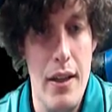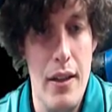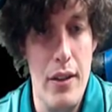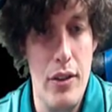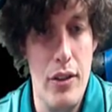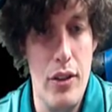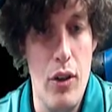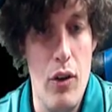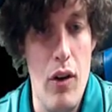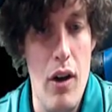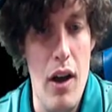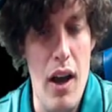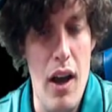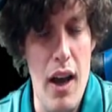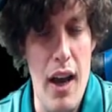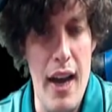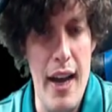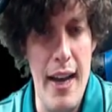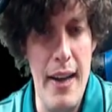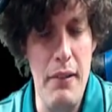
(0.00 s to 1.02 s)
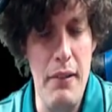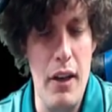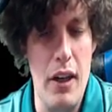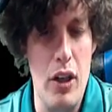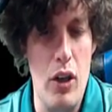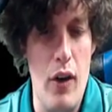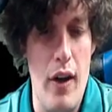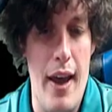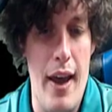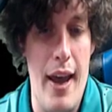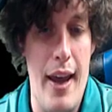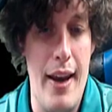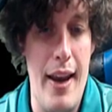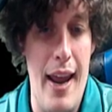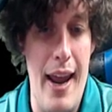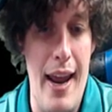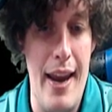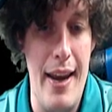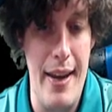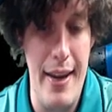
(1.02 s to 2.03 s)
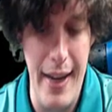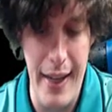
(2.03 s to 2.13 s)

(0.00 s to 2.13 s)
So I'm gonna go ahead and